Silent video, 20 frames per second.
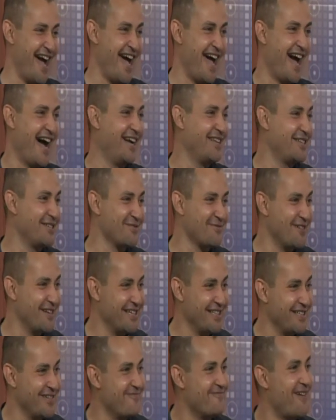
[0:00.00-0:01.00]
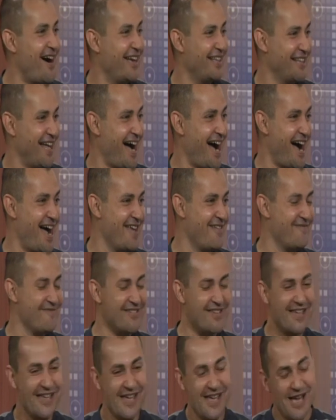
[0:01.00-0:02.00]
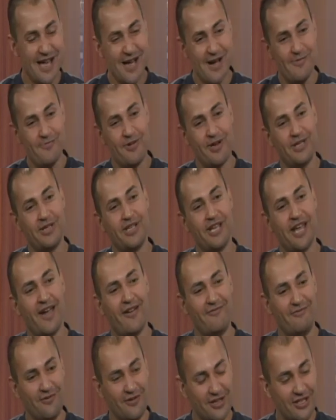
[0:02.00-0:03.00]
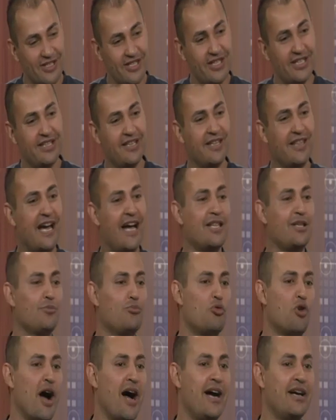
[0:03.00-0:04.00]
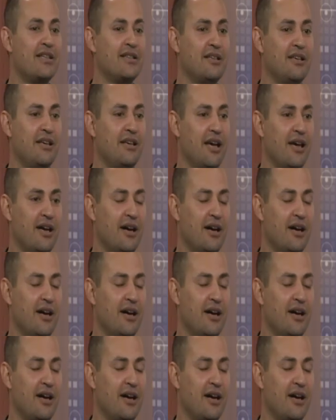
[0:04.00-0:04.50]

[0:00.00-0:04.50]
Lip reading: I just want to live my life. But unfortunately, that brought the